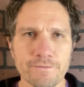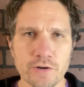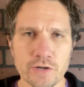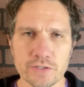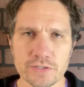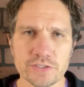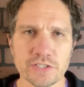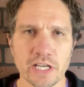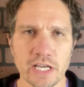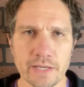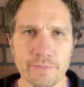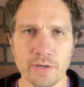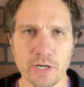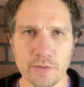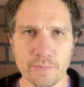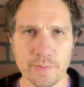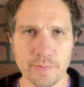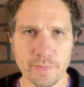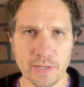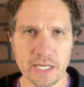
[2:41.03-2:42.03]
are
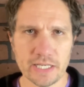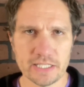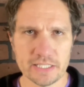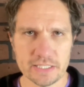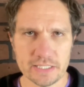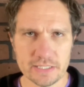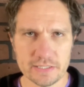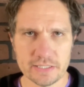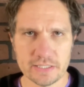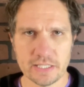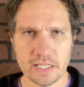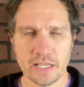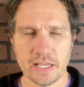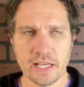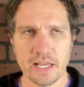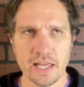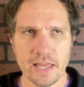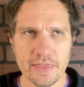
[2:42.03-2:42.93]
first-time open micers